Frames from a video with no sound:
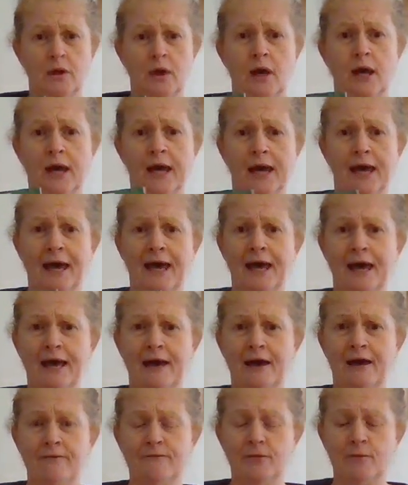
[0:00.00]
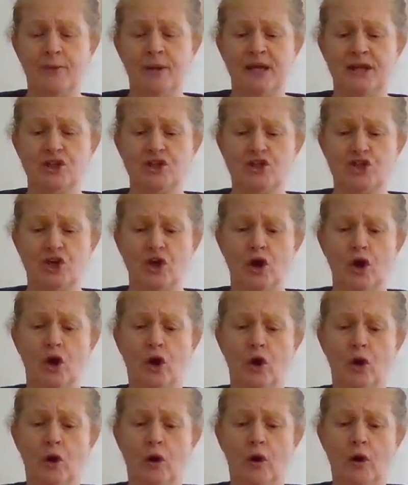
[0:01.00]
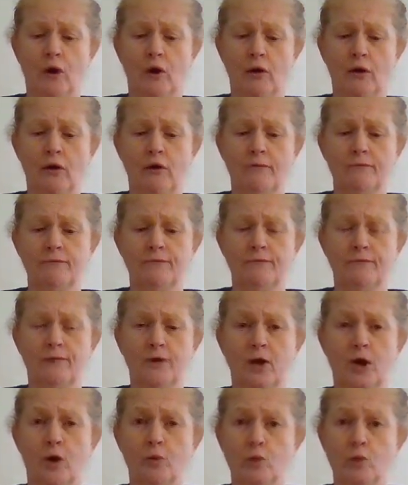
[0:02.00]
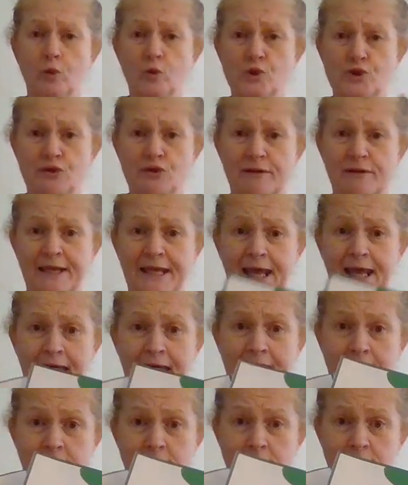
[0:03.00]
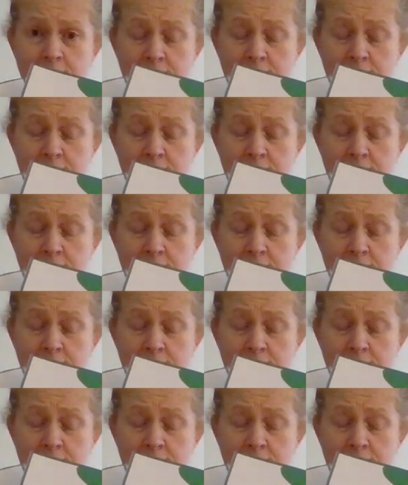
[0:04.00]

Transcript: I have a picture of a watering can.